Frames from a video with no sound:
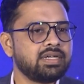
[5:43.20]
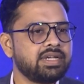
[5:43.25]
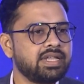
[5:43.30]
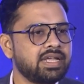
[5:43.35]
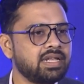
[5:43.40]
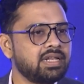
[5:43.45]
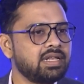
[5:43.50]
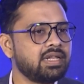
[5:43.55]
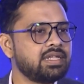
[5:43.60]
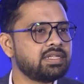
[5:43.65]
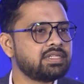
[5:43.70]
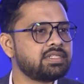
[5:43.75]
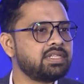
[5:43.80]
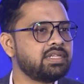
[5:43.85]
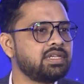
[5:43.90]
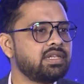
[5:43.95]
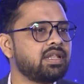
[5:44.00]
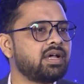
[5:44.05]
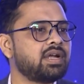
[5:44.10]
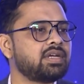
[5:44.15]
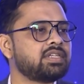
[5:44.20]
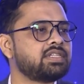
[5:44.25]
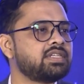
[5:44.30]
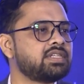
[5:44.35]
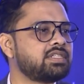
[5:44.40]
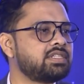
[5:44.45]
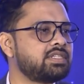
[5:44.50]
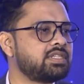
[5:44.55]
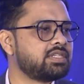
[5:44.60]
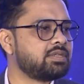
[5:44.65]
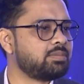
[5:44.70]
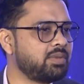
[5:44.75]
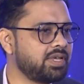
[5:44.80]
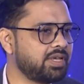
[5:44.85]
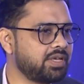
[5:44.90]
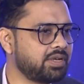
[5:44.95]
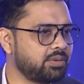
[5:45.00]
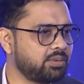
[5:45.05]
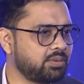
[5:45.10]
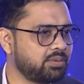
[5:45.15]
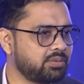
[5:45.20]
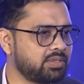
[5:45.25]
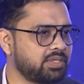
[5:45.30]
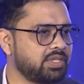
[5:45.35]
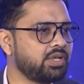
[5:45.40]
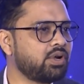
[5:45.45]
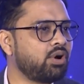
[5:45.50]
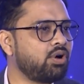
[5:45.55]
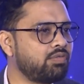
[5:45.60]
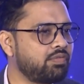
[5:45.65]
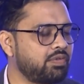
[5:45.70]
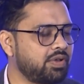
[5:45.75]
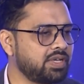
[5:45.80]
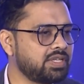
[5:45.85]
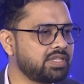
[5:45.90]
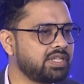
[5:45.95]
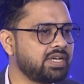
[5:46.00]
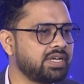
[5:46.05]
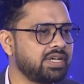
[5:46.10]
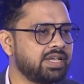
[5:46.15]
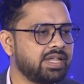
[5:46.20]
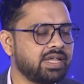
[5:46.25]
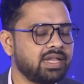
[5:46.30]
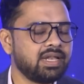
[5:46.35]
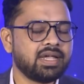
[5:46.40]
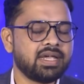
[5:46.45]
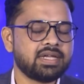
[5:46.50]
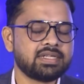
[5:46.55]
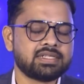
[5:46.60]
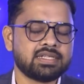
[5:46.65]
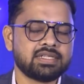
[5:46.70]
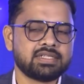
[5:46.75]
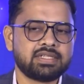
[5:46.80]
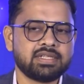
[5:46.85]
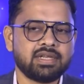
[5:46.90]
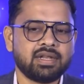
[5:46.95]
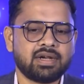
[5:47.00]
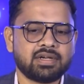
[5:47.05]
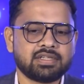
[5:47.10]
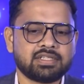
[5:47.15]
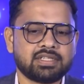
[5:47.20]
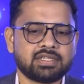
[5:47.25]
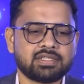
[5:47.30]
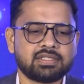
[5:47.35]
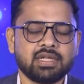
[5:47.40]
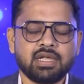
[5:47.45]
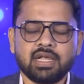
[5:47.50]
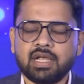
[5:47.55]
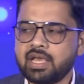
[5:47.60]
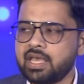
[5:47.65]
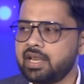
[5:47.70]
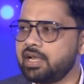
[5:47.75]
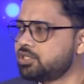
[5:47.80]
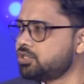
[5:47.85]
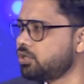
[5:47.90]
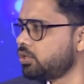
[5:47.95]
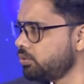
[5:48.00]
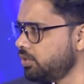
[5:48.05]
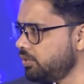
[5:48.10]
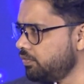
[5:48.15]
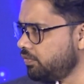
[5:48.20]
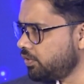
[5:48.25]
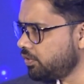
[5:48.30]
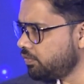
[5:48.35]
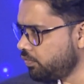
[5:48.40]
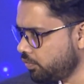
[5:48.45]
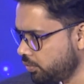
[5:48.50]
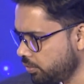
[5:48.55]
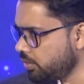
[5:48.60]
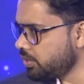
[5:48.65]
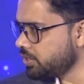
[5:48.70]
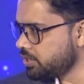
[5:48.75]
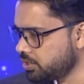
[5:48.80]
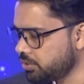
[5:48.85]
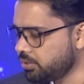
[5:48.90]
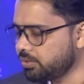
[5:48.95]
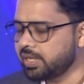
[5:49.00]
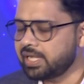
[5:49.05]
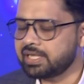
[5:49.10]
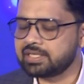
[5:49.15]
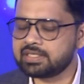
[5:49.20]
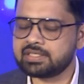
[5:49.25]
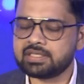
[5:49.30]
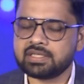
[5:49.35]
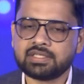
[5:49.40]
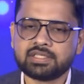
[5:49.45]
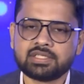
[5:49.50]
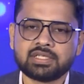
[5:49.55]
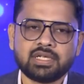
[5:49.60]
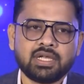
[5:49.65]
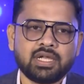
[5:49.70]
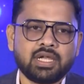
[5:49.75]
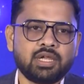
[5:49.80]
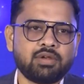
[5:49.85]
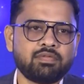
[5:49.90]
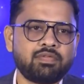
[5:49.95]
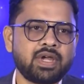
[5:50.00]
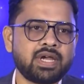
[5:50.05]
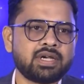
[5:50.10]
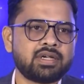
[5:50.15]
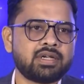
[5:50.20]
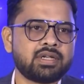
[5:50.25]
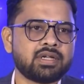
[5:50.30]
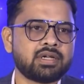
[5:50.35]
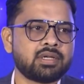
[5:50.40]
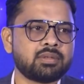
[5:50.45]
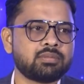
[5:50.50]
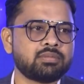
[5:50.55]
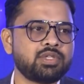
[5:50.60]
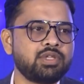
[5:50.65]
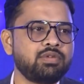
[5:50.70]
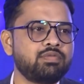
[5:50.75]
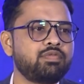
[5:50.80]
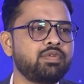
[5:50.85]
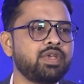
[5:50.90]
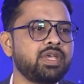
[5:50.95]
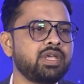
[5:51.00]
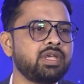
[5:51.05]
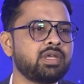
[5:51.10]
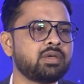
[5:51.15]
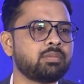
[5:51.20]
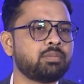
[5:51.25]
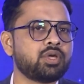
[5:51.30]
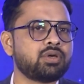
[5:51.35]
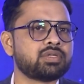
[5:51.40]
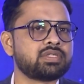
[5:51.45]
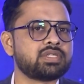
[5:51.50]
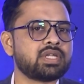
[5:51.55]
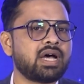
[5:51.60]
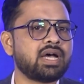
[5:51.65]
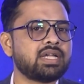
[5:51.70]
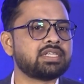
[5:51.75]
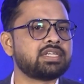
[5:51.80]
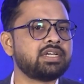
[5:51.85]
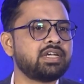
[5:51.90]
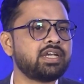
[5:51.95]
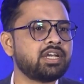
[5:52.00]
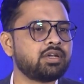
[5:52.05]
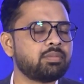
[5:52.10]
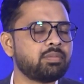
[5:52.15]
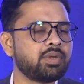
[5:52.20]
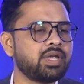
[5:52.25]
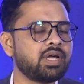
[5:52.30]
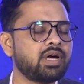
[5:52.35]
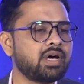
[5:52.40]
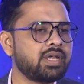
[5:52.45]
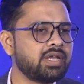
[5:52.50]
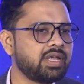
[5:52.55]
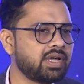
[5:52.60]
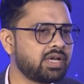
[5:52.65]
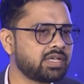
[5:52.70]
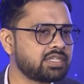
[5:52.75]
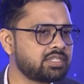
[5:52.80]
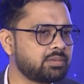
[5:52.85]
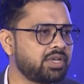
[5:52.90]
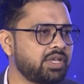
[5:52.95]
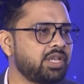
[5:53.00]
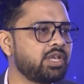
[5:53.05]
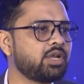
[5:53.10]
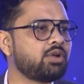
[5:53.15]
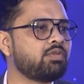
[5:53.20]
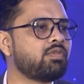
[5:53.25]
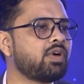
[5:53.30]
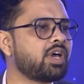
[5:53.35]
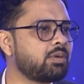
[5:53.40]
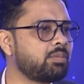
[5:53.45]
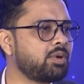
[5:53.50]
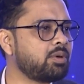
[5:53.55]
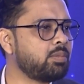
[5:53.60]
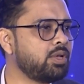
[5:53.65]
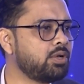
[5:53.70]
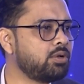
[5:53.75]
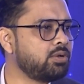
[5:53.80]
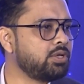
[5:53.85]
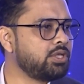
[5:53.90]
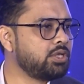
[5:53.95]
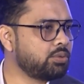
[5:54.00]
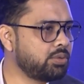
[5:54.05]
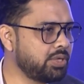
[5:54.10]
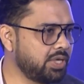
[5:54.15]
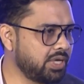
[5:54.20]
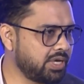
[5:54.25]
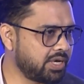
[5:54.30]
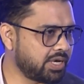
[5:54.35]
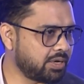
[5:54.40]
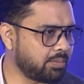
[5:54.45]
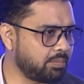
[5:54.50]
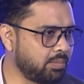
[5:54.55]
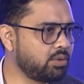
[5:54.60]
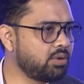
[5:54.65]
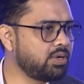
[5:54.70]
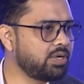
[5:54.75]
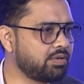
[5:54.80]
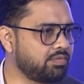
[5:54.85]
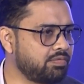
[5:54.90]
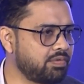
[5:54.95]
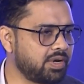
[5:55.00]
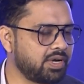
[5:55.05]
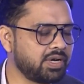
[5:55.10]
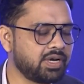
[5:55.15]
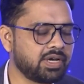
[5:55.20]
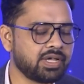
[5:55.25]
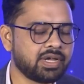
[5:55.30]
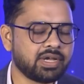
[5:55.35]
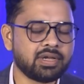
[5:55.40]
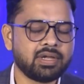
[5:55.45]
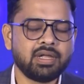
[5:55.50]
Dell is the largest player. You know, the offering that Dell has is the largest, and it is not only for 4.0 as such. In fact, the way, because aaj ki date mein har ek customer ki requirement bilkul unique hai, bilkul different hai,